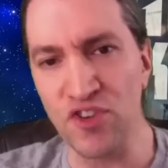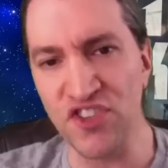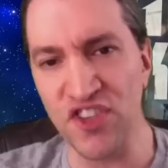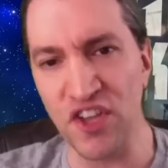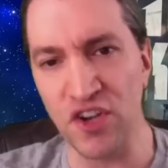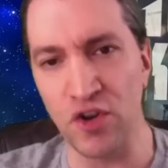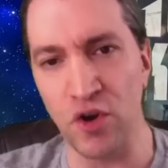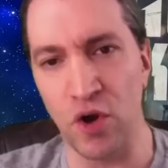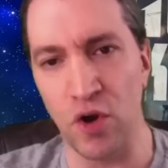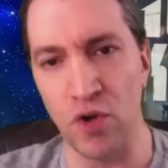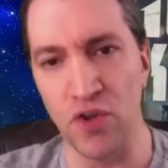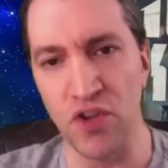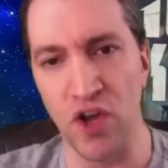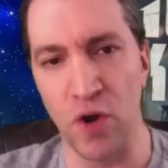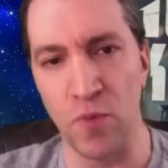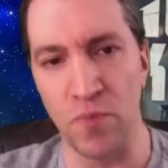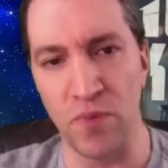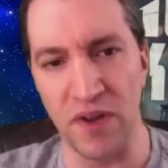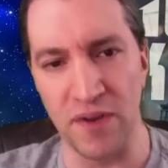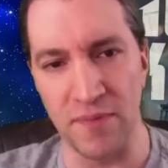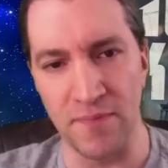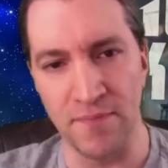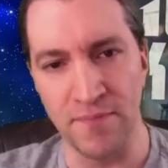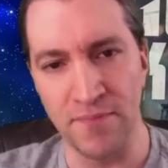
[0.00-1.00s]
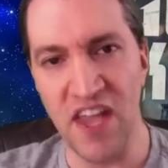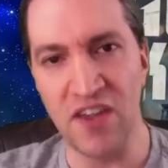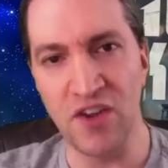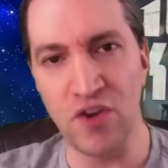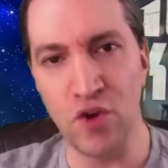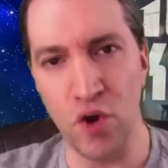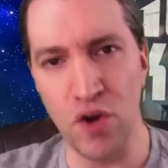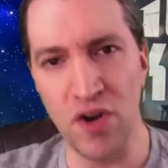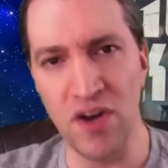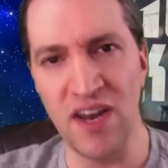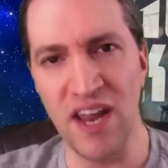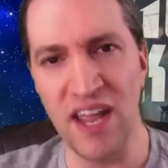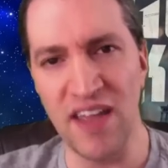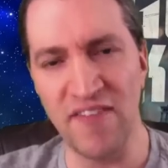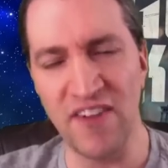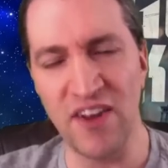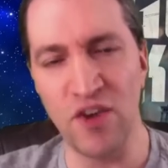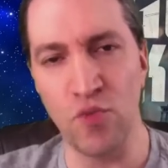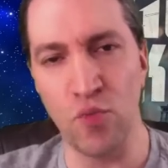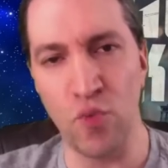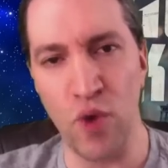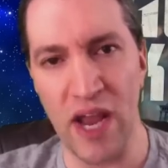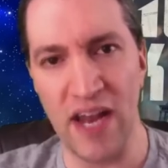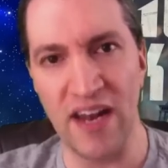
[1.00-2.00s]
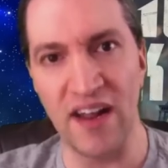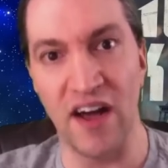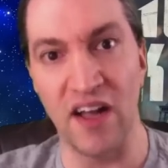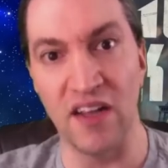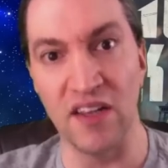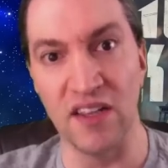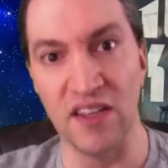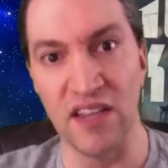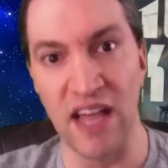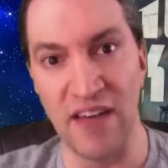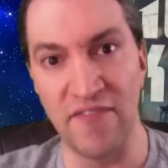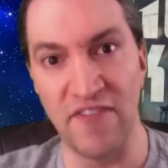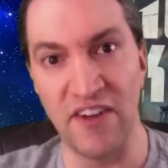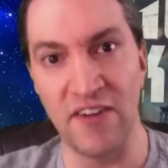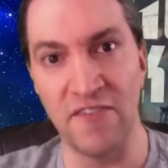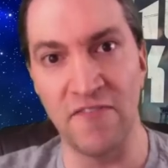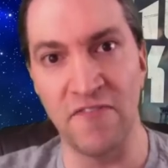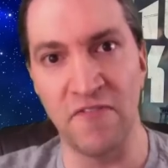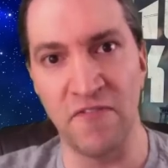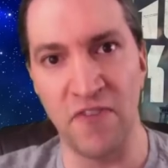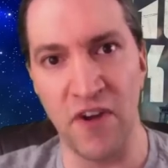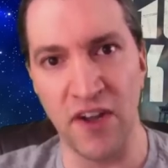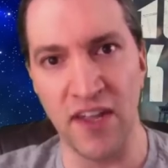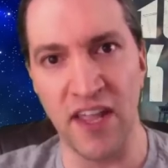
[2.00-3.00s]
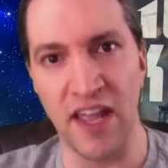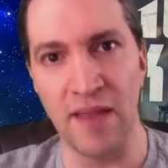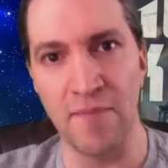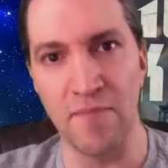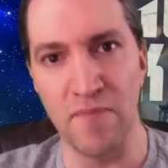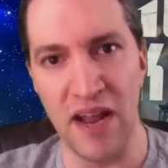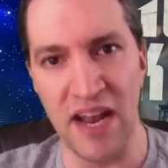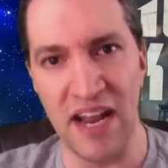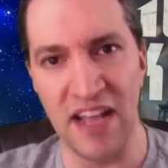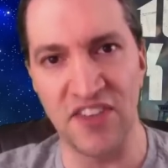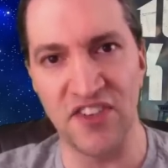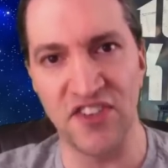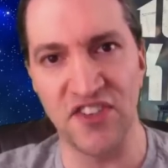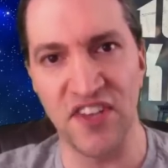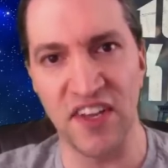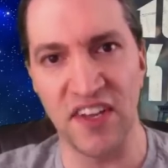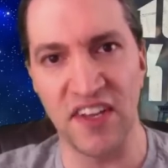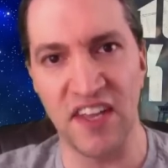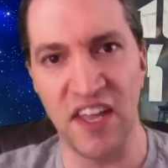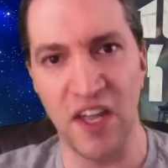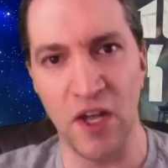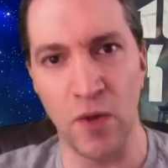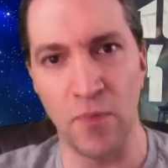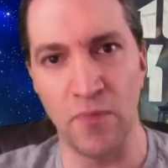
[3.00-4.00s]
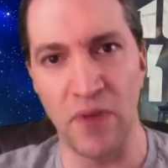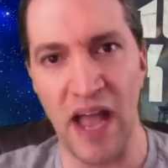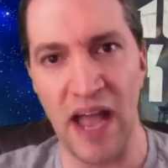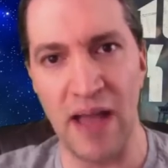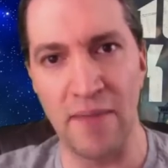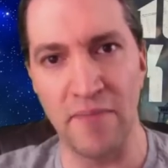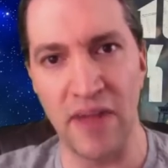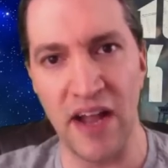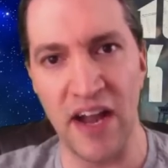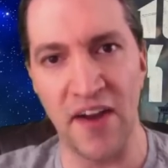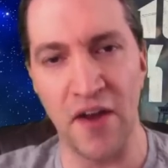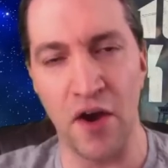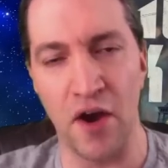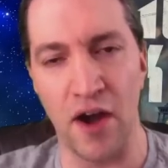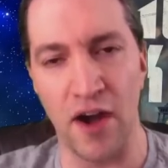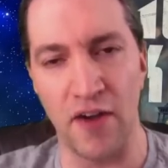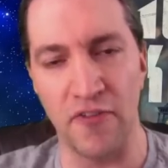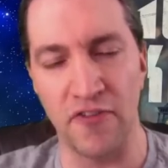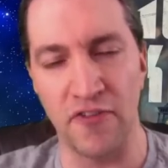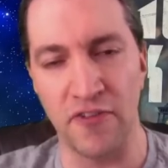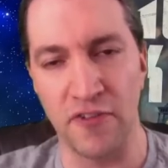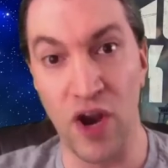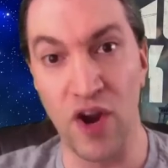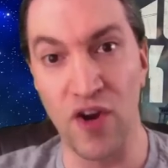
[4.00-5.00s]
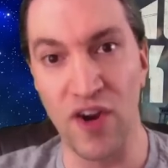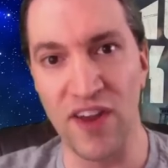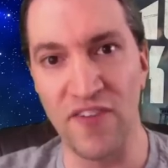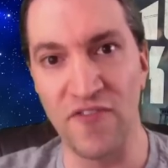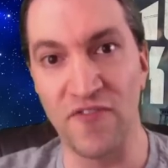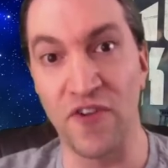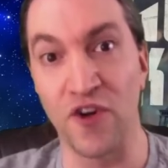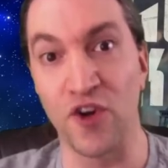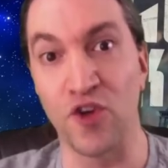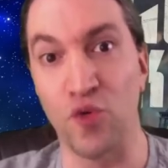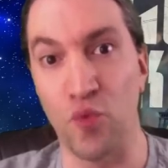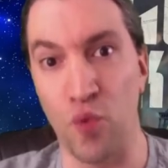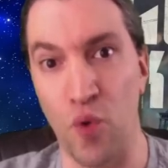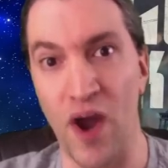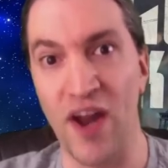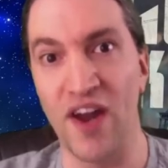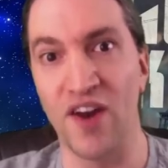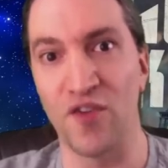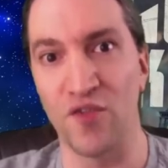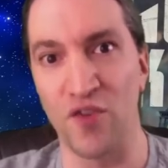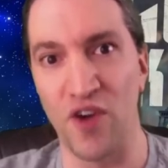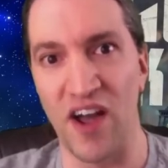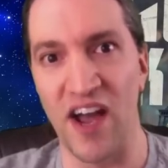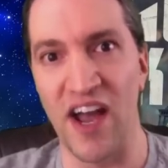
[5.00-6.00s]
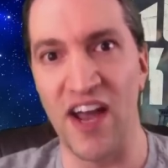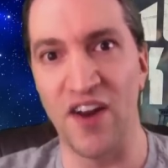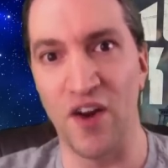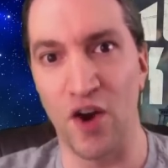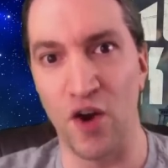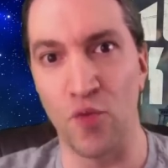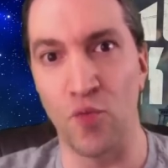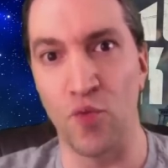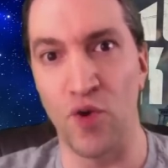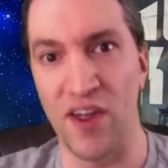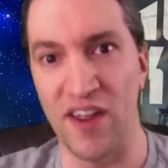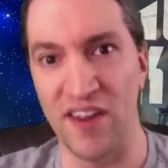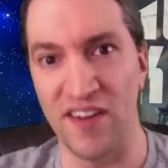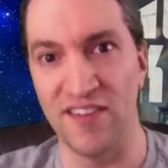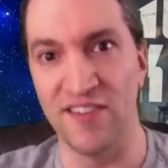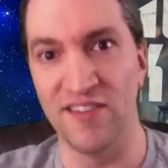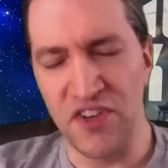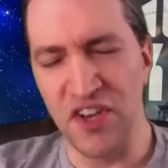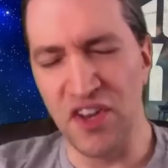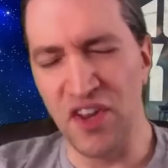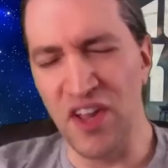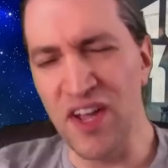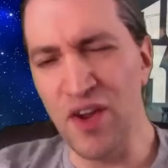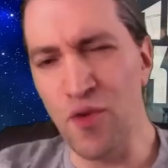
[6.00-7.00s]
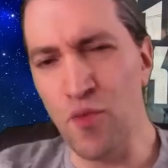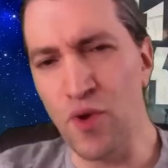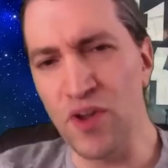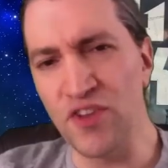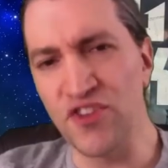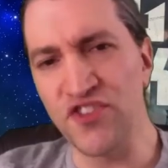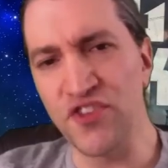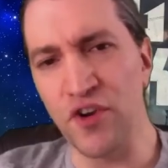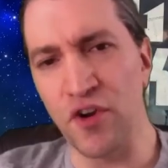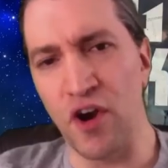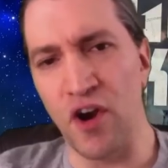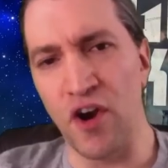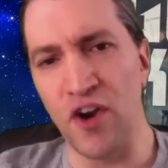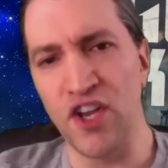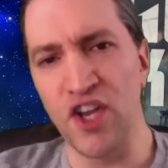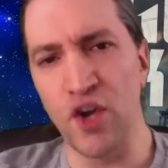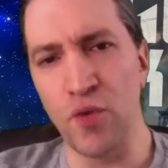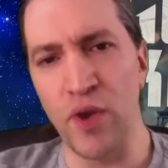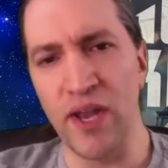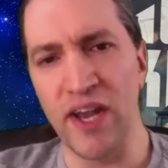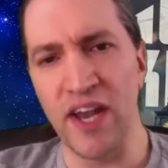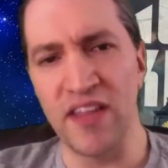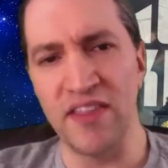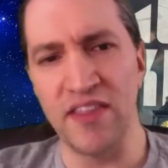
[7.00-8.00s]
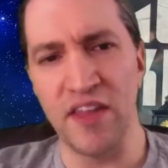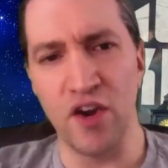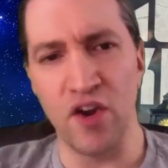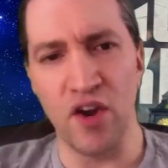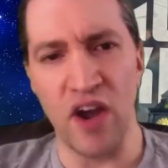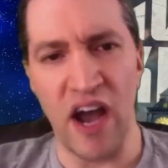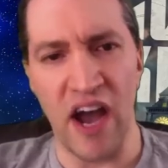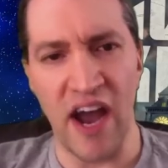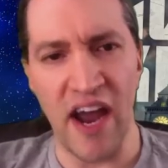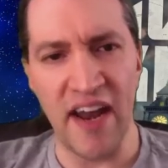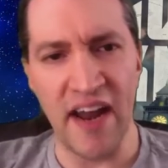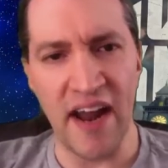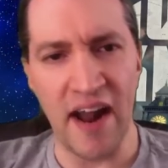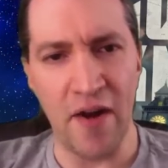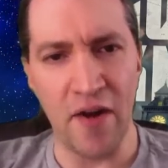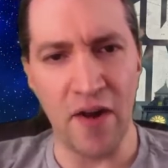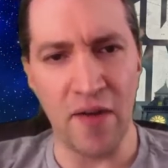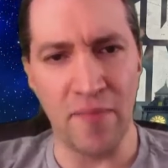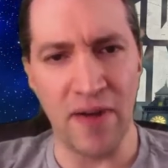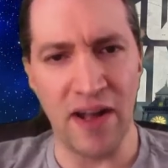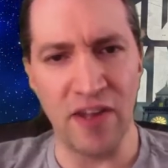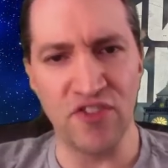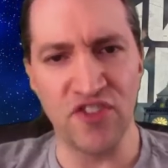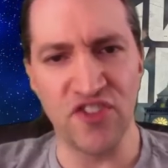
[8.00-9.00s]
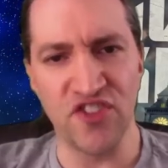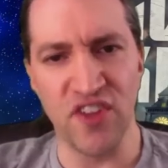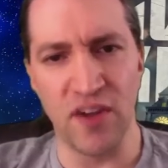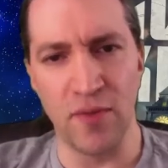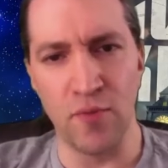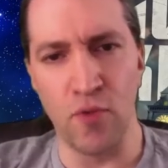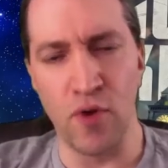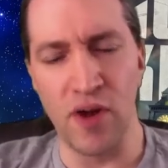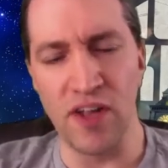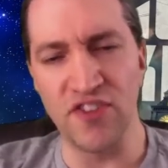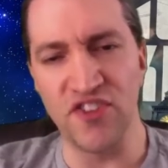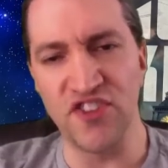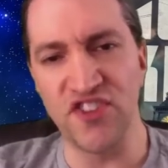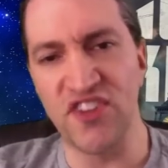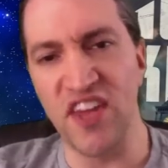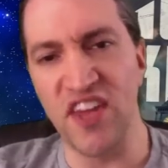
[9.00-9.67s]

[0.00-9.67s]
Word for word: was the cold open. They couldn't even wait 11 minutes to kill Batman off. We're in for quite a ride, aren't we? The delinquents are arguing in their hideout about someone